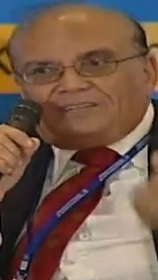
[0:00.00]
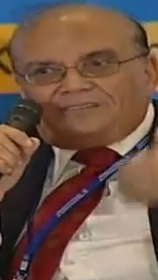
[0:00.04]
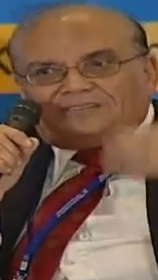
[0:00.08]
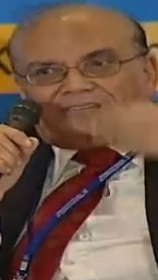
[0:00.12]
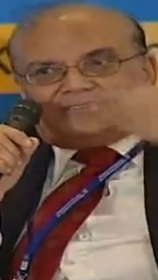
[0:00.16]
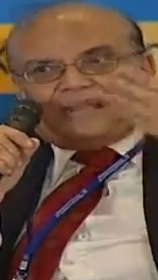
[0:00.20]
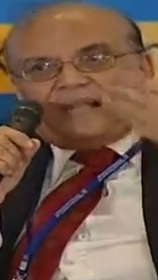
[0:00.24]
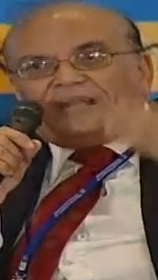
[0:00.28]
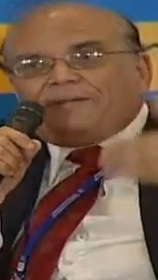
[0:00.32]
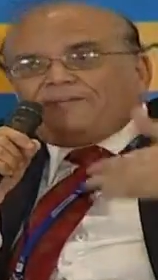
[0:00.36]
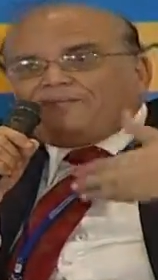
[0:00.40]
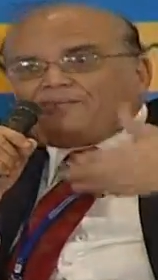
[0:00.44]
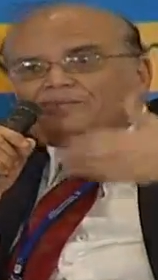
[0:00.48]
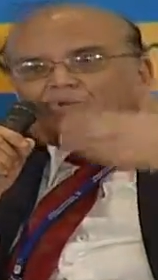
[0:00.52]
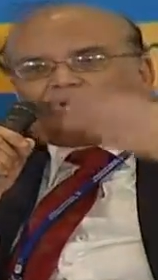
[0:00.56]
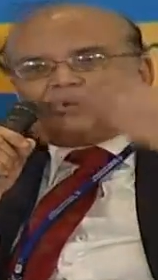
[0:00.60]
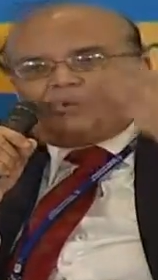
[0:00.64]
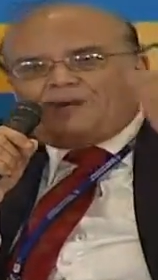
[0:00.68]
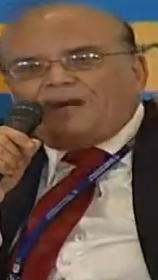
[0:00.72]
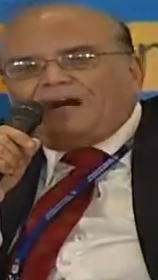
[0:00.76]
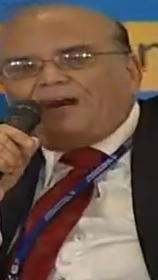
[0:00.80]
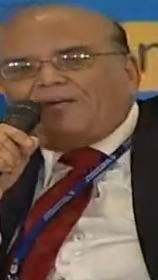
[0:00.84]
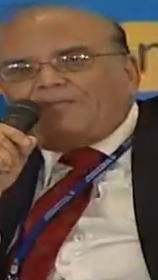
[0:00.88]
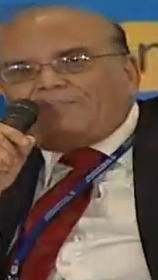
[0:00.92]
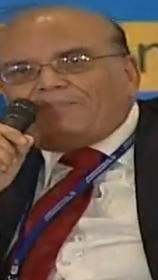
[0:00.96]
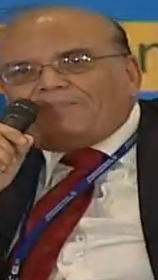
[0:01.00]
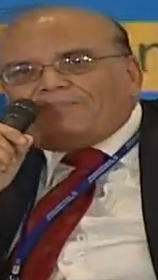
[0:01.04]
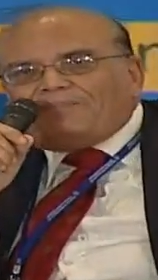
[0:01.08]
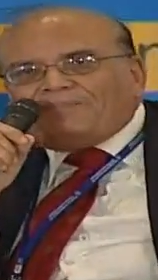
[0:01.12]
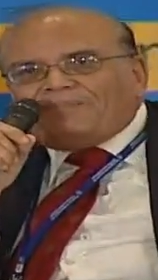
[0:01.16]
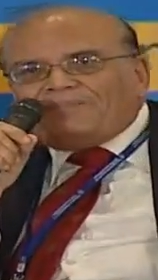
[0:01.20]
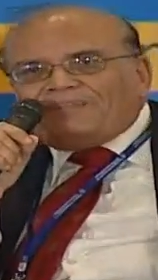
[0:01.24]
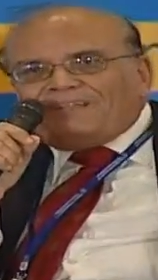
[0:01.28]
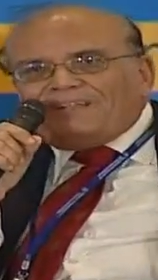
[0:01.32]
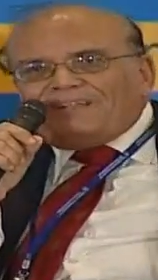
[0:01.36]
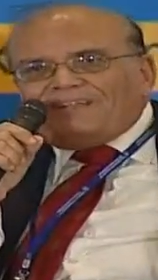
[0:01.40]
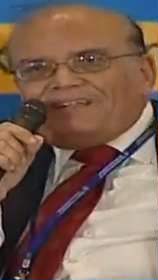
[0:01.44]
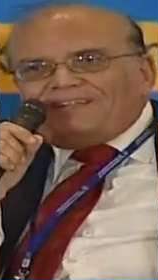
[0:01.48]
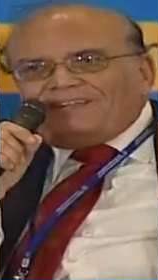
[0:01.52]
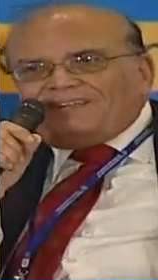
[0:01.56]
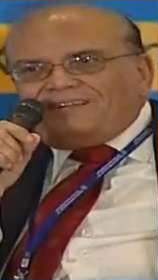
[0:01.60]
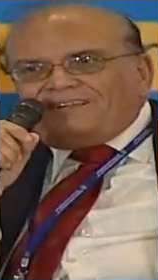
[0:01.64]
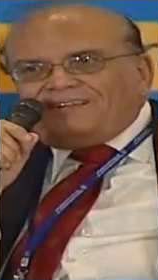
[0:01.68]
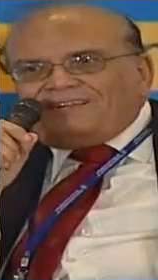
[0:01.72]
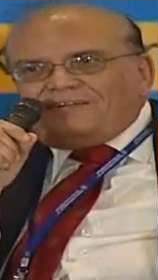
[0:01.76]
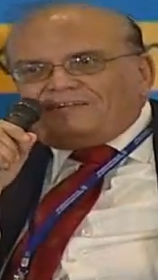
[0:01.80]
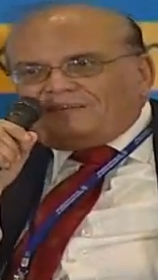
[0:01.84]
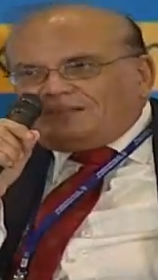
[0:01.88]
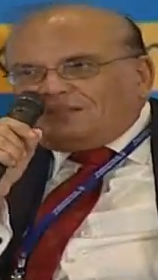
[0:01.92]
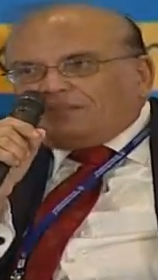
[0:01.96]
times to come.
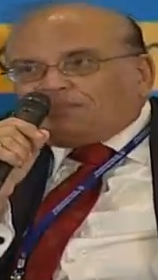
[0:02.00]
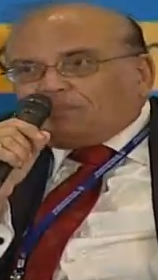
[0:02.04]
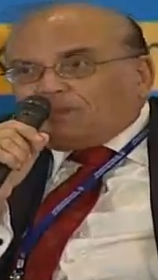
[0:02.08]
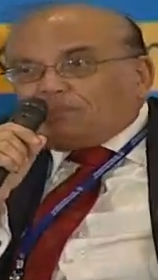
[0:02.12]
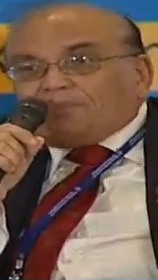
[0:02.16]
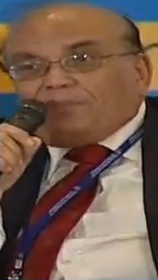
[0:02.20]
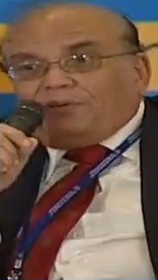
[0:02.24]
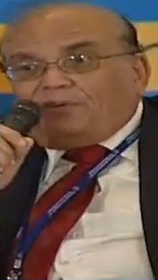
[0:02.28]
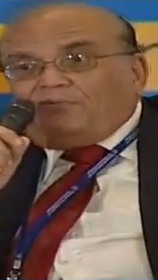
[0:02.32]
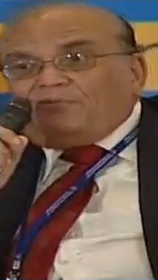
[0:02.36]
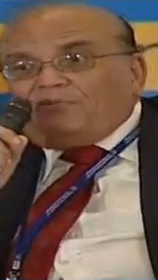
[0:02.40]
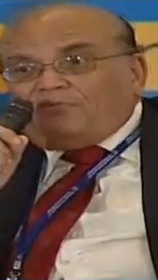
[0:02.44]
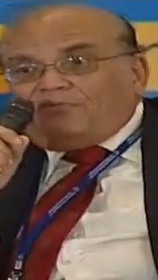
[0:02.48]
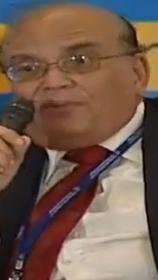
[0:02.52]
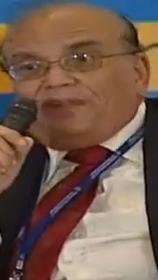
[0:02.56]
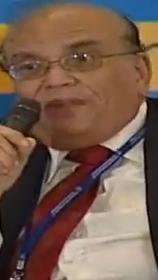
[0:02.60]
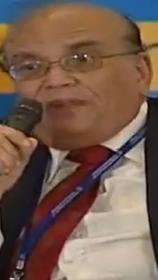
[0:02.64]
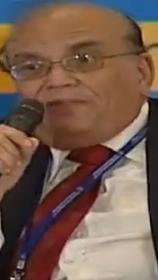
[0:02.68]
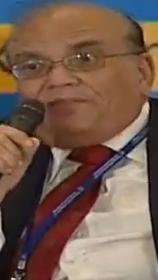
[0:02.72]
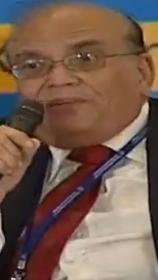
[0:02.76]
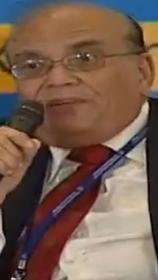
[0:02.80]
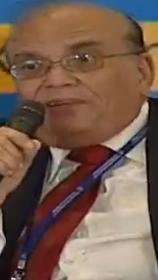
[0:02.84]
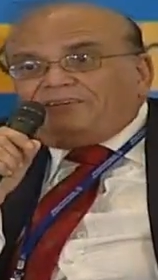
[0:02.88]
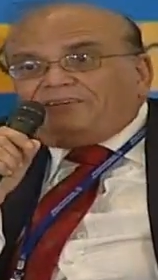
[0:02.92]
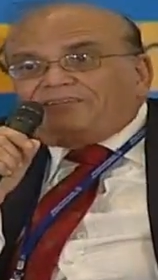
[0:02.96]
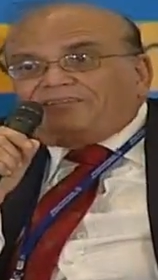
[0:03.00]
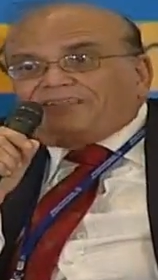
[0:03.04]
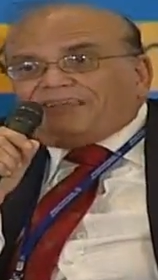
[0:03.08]
The people were very, very